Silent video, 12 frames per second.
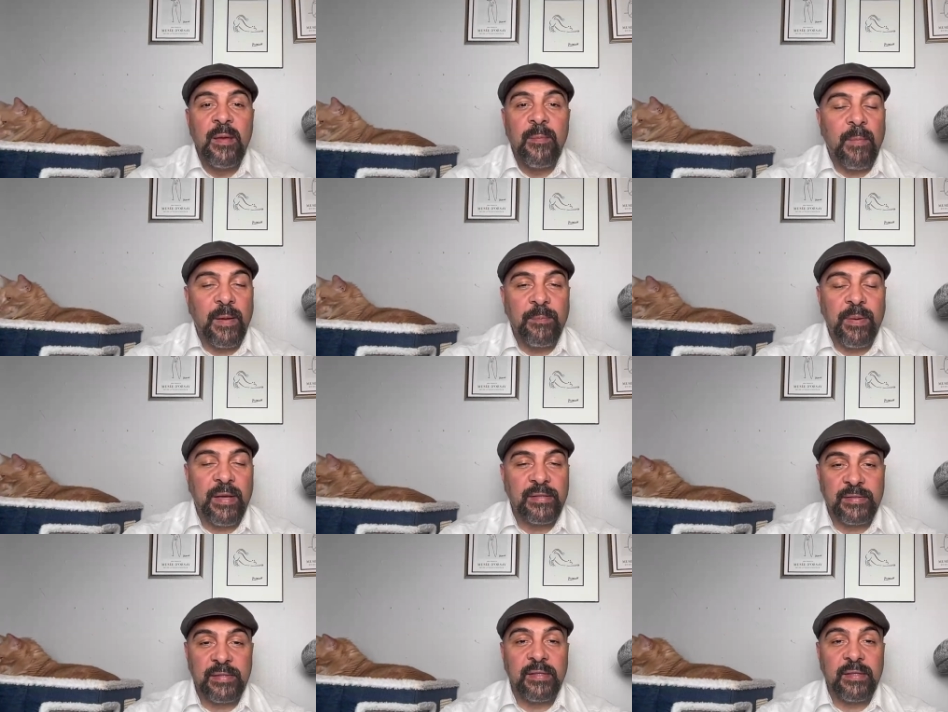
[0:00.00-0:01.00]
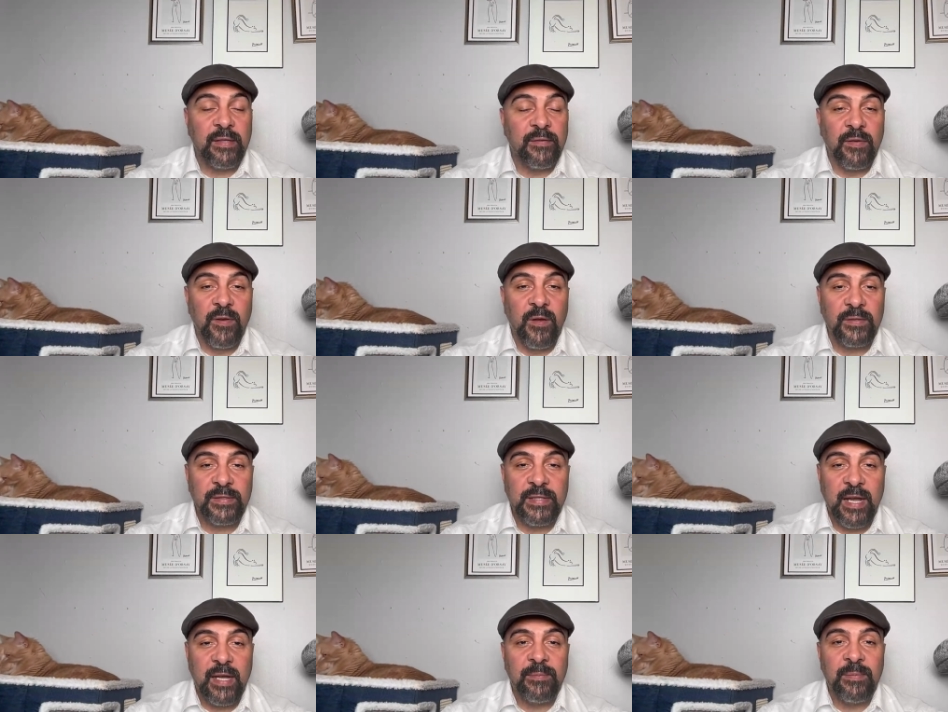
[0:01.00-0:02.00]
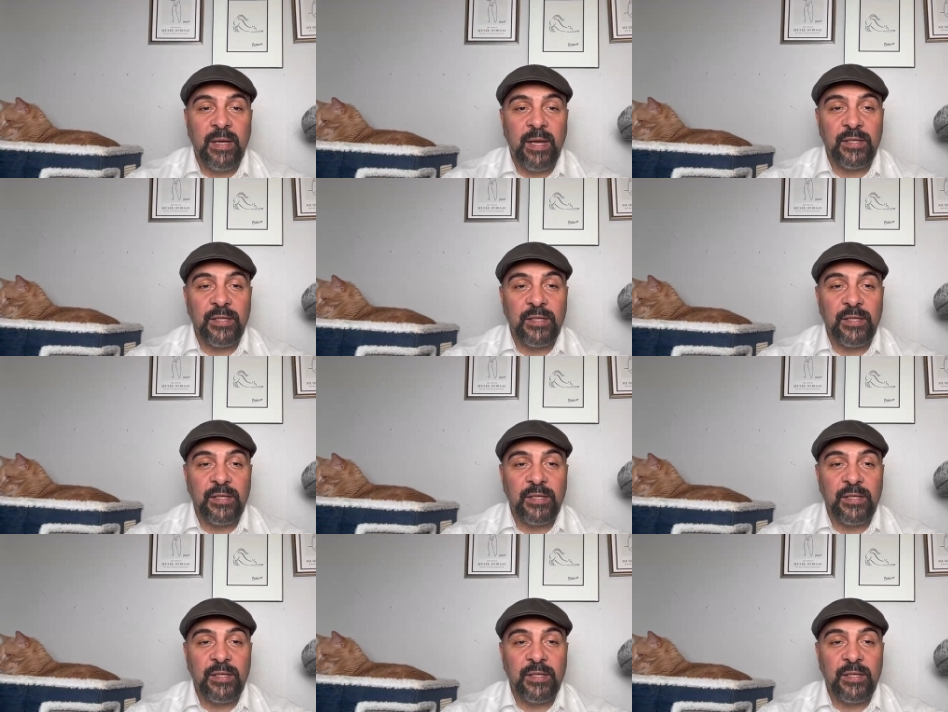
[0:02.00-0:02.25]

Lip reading: My pets live a long time.